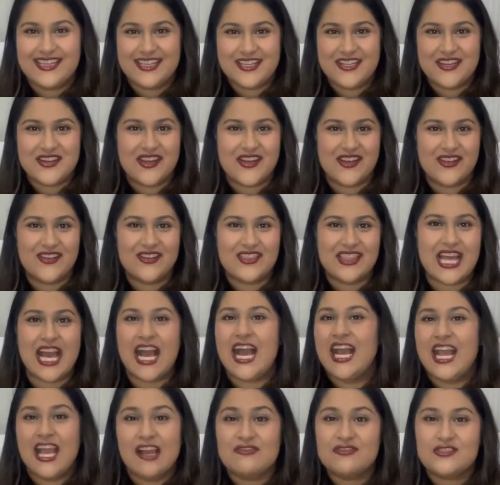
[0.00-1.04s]
you know that i
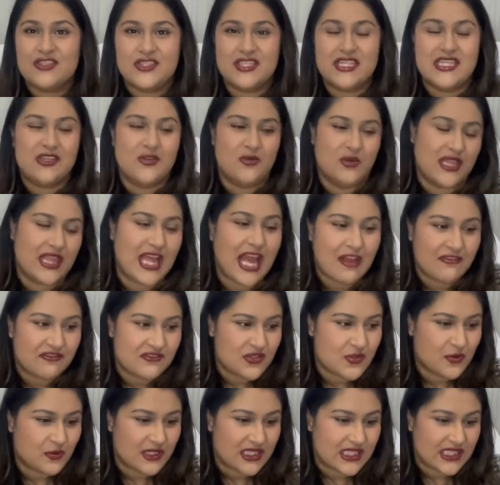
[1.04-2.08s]
have to deal with
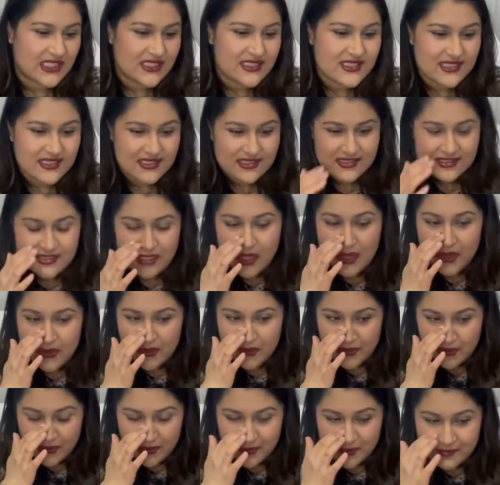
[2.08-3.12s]
afterwards
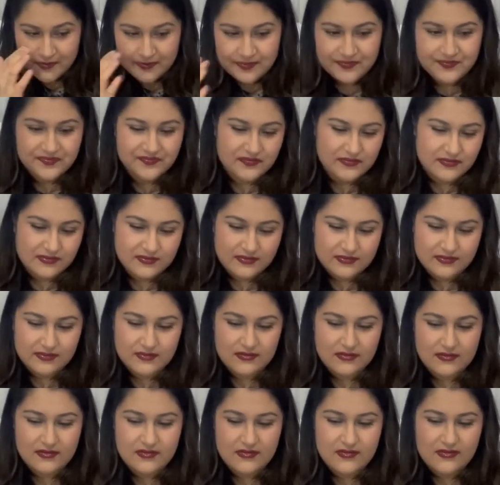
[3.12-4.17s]
so
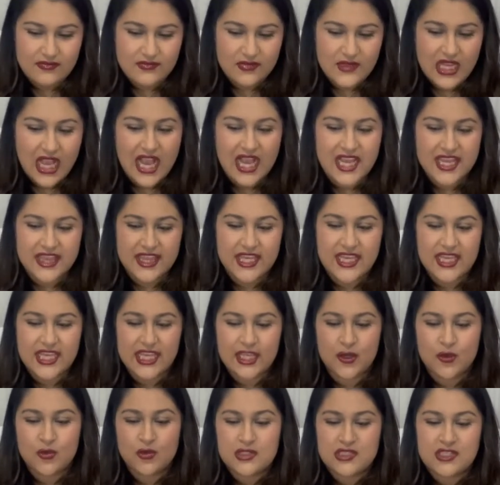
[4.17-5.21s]
I think
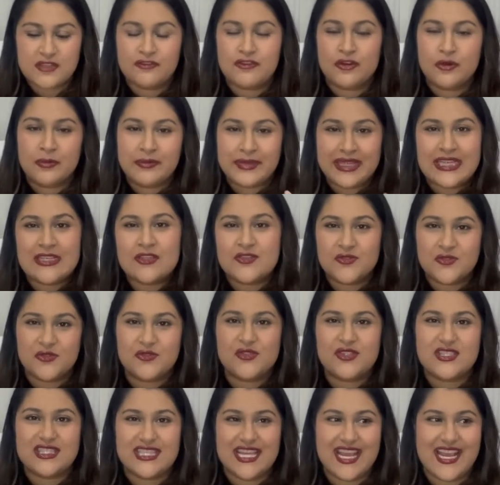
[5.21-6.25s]
in order for me to
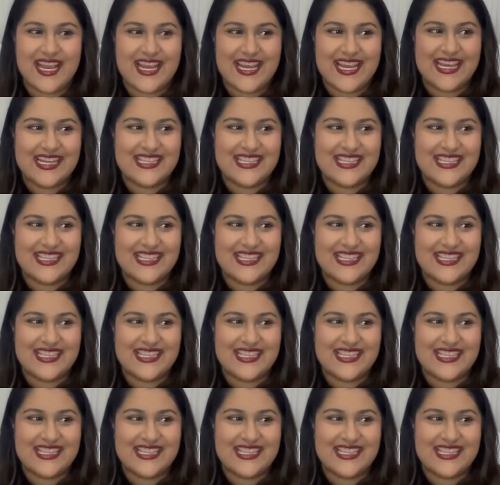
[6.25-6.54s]
stay